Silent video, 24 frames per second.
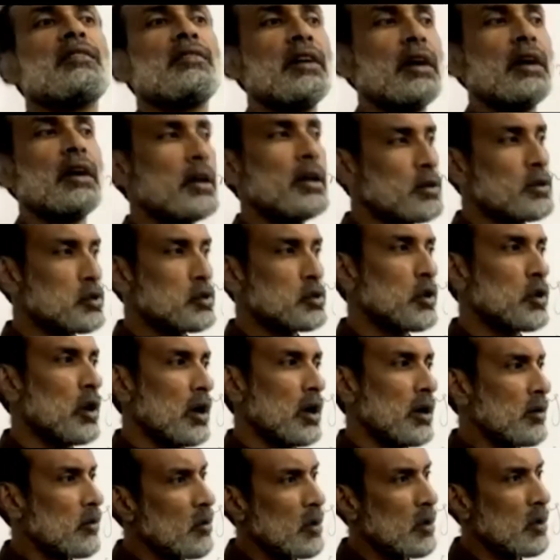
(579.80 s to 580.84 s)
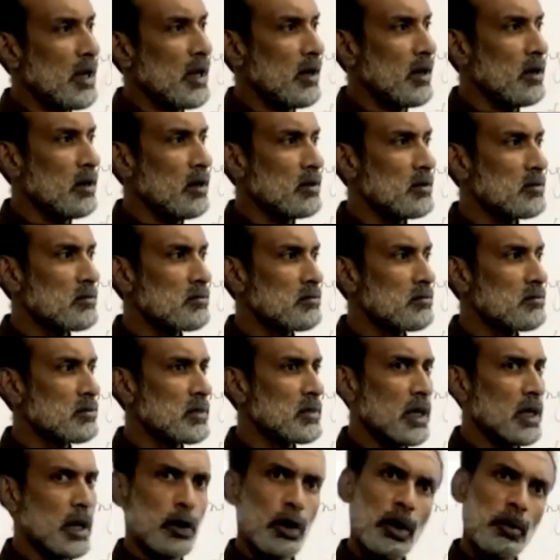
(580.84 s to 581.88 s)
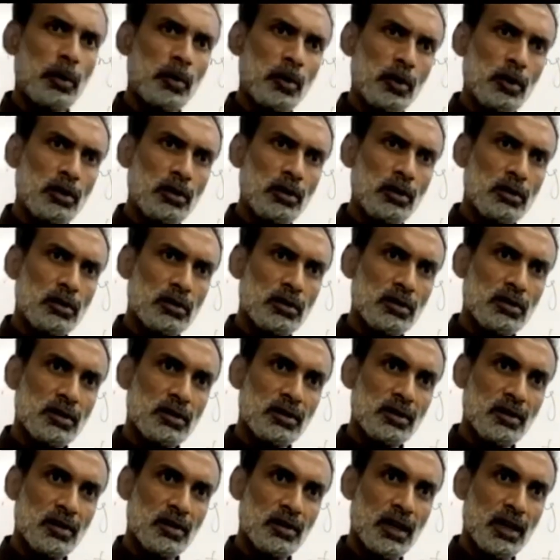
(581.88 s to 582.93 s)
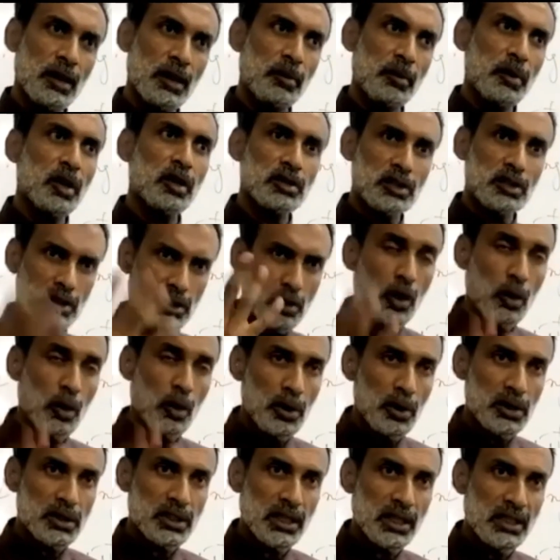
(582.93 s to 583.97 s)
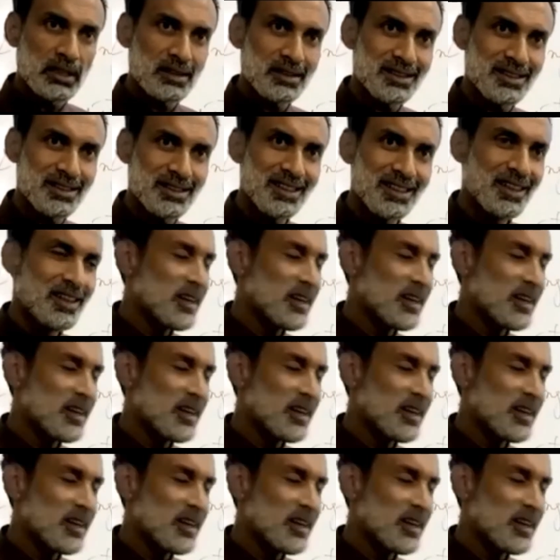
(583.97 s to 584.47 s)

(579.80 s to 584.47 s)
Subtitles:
Very strong. Clear? Are you able? Okay, because this is normal sense.